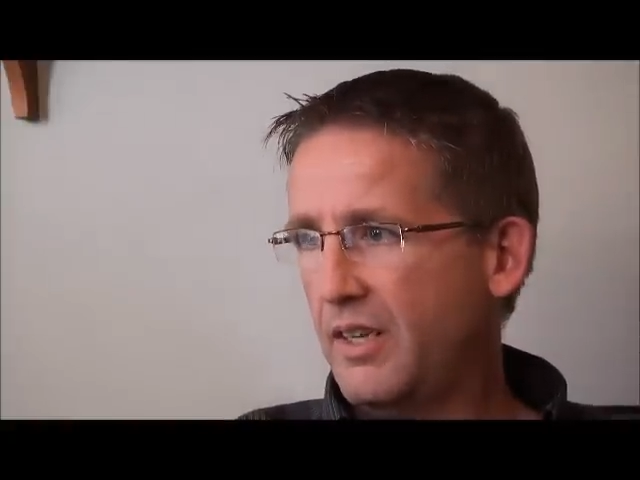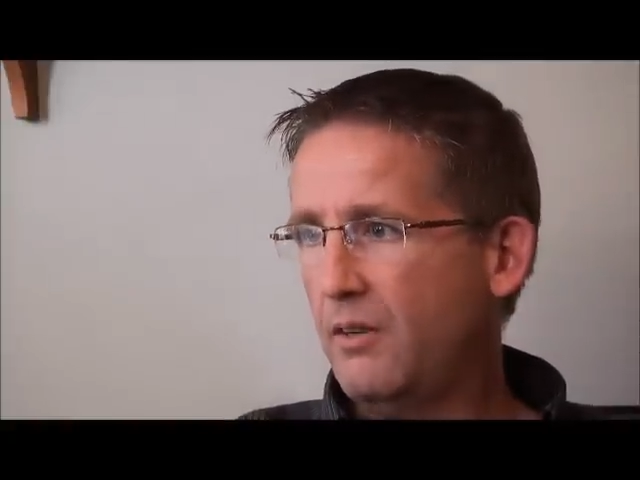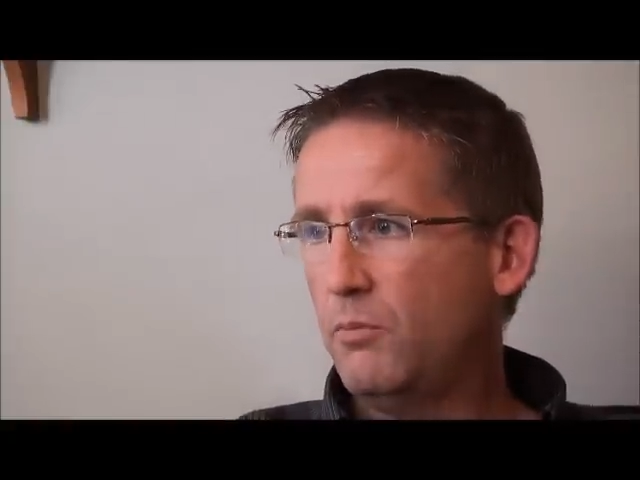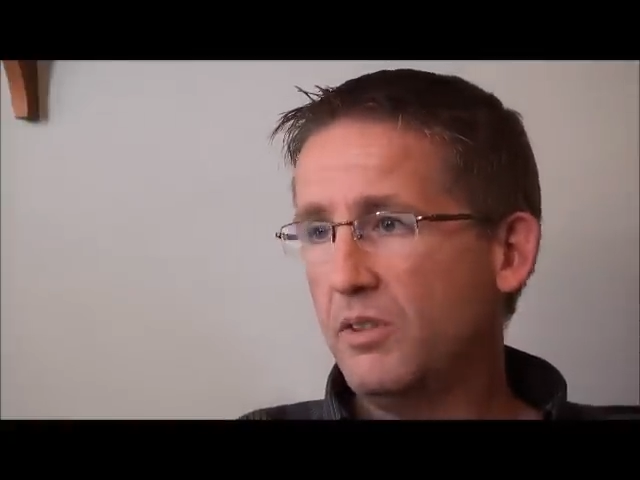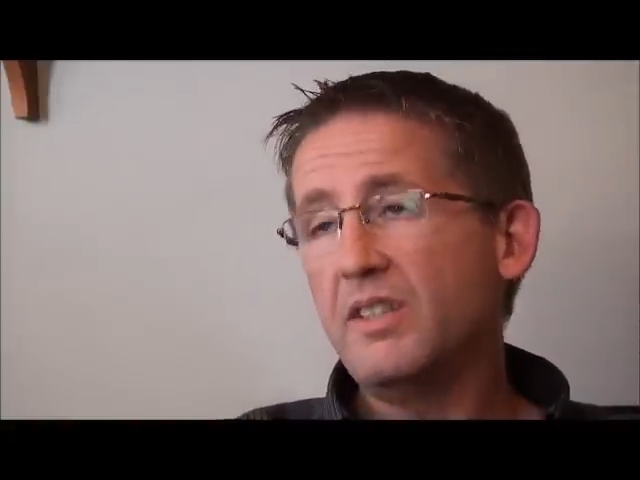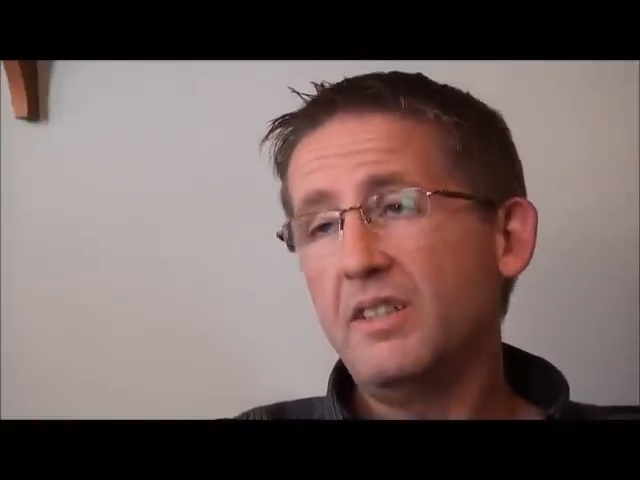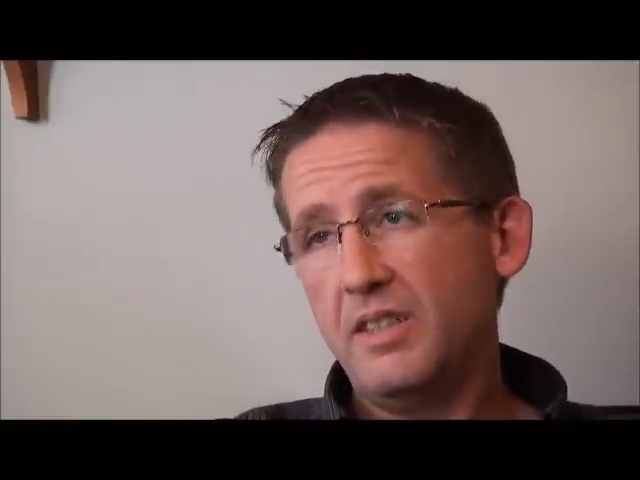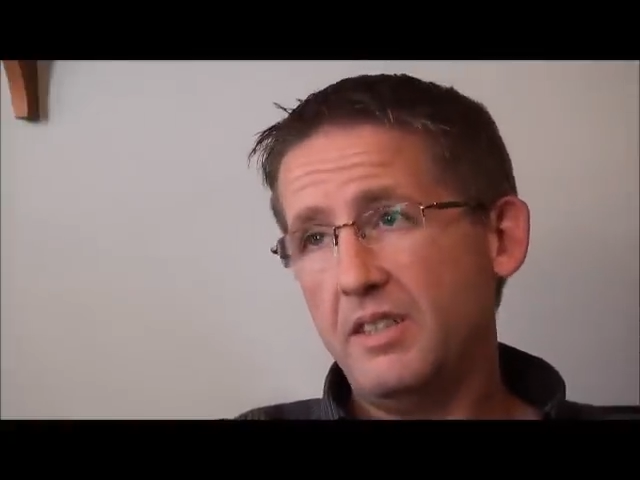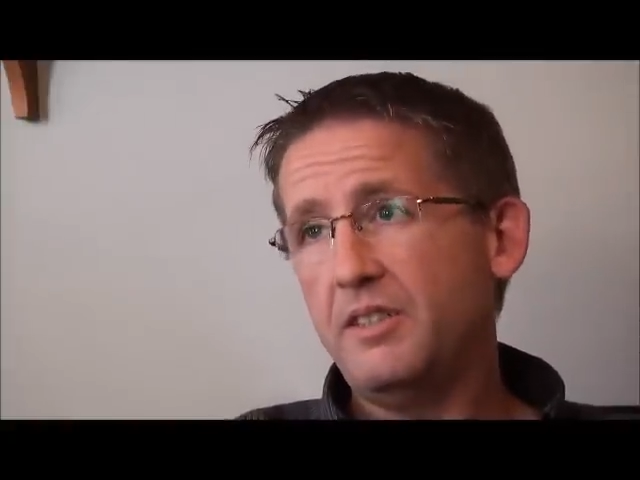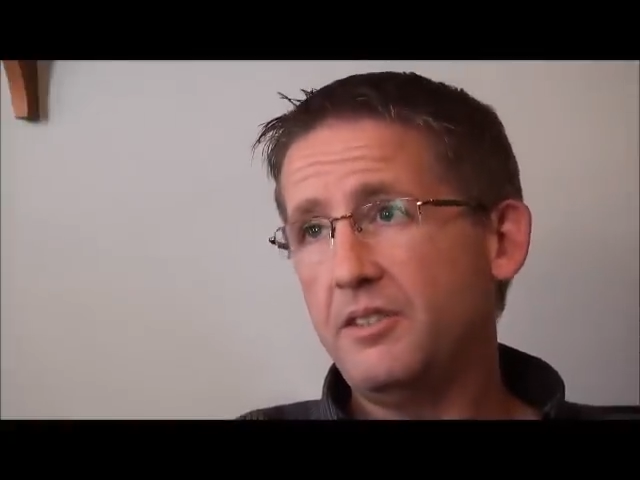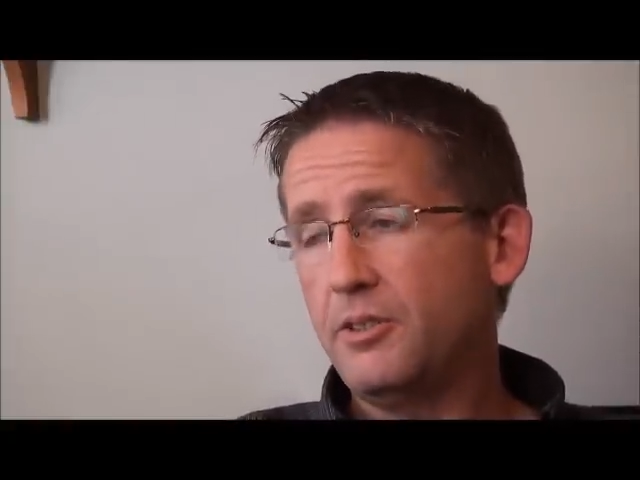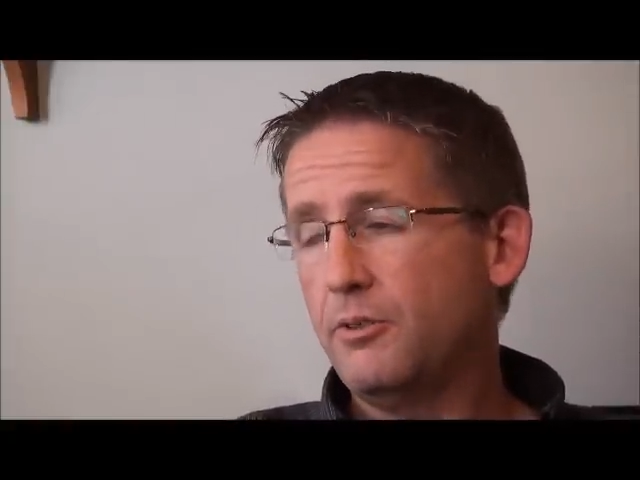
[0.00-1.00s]
and will
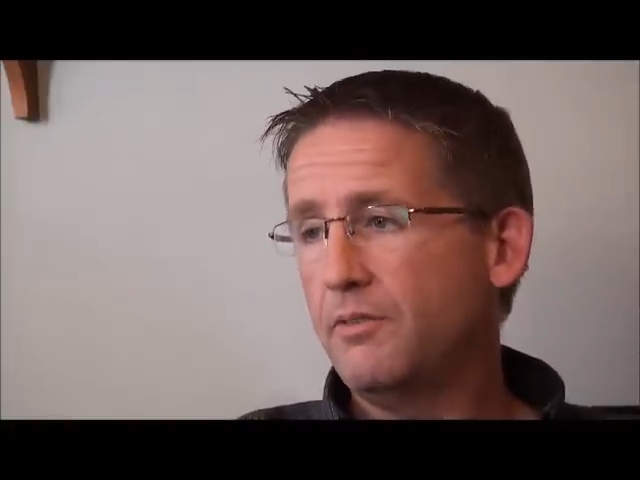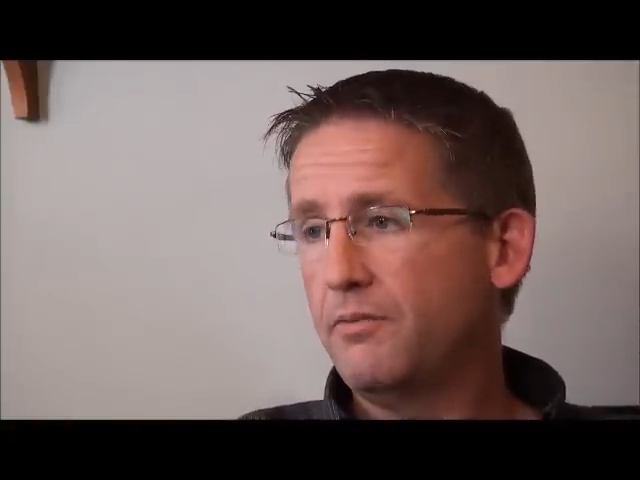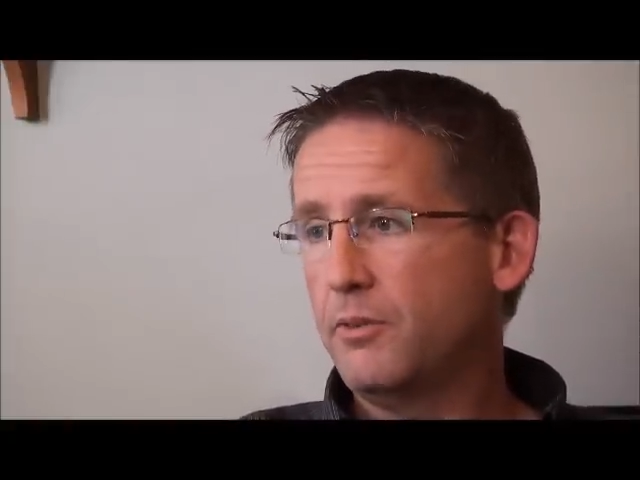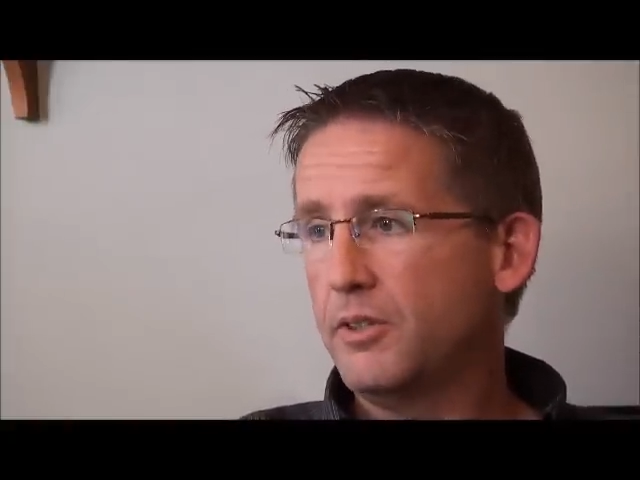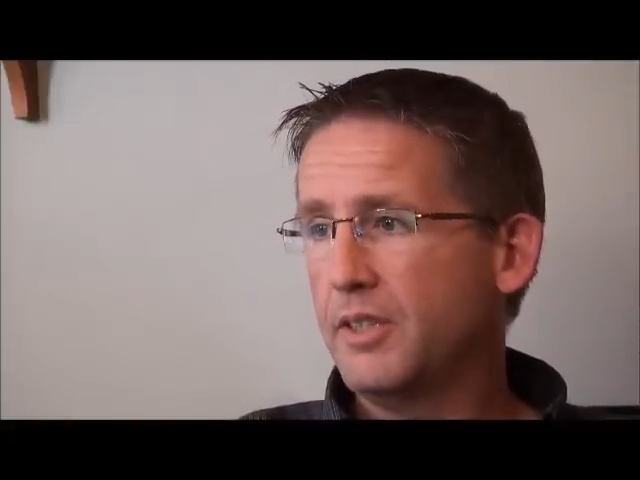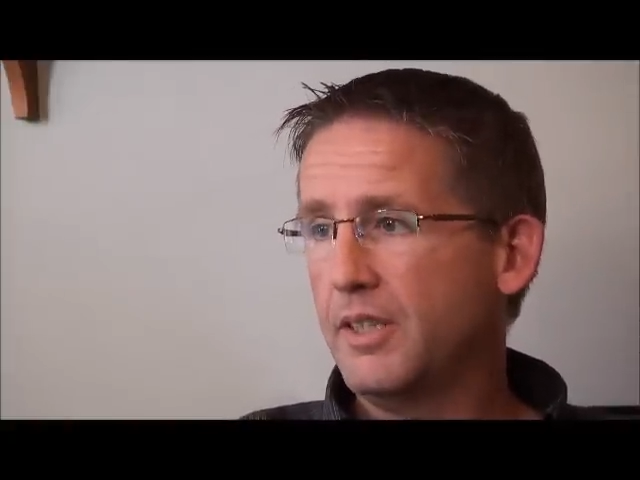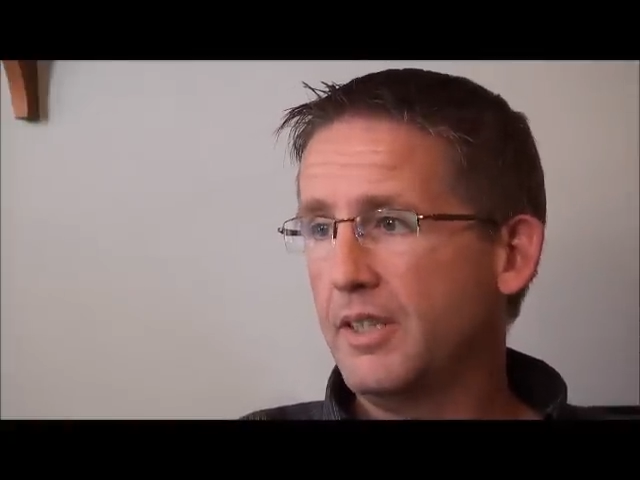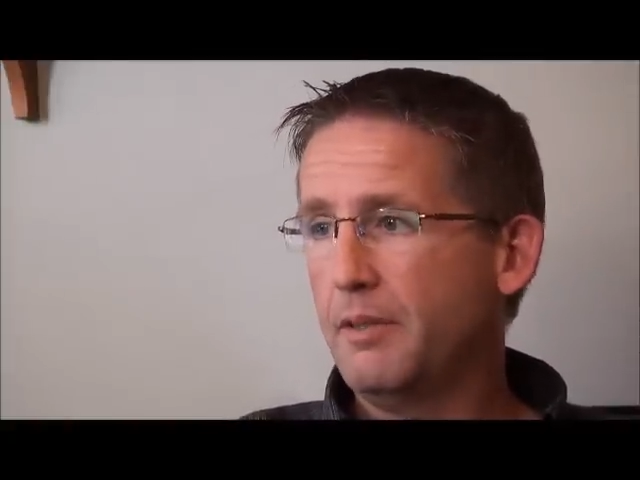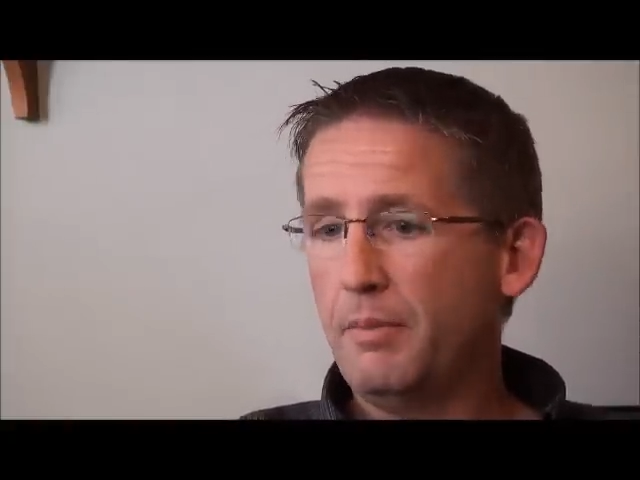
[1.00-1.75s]
continue to, unfortunately,